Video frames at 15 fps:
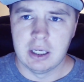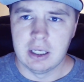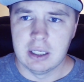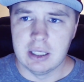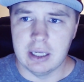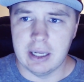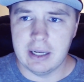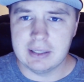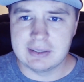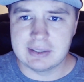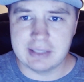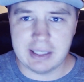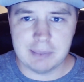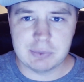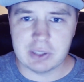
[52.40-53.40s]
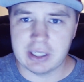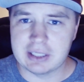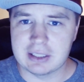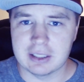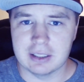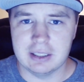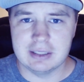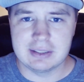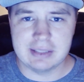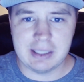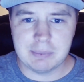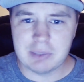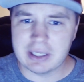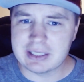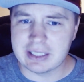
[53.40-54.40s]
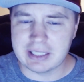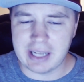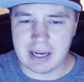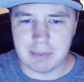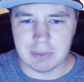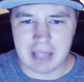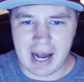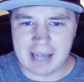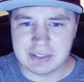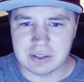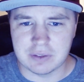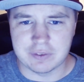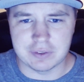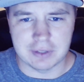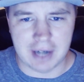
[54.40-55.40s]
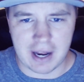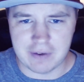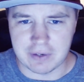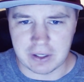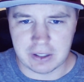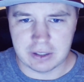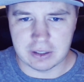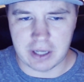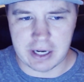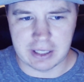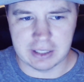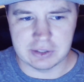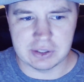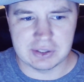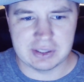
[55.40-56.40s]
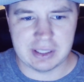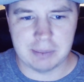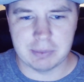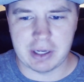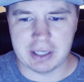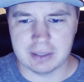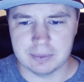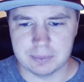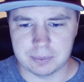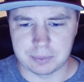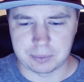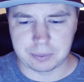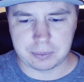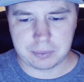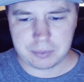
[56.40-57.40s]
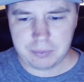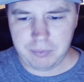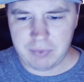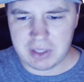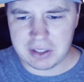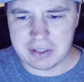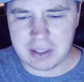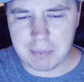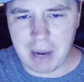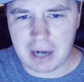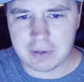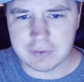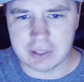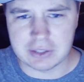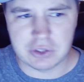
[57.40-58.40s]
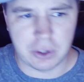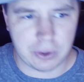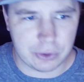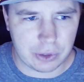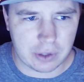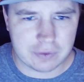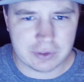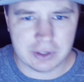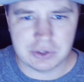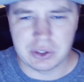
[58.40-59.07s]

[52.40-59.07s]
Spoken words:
It seems like the game lasted forever. Like it just seemed like the amount of like turnovers